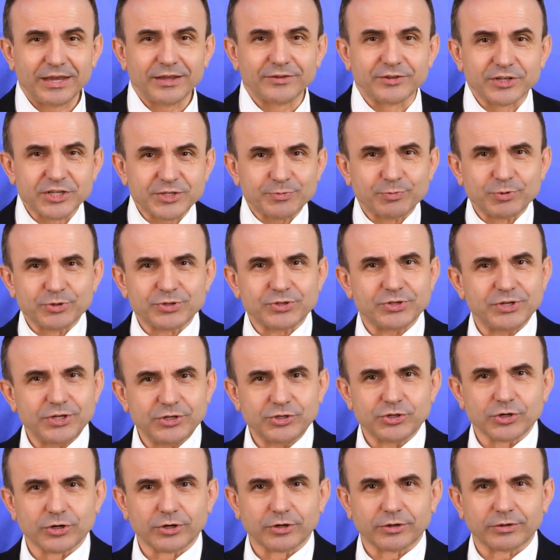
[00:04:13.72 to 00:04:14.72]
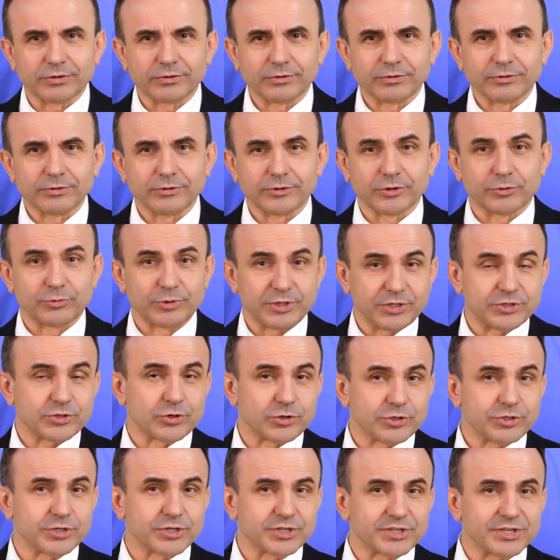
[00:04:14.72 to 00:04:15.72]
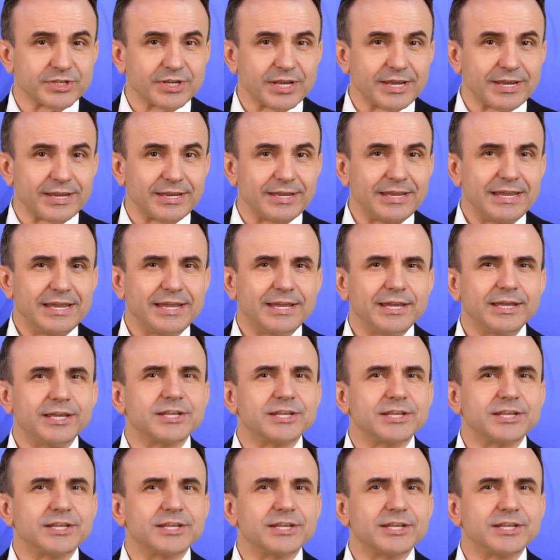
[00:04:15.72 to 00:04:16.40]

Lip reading: This procedure, the researchers say,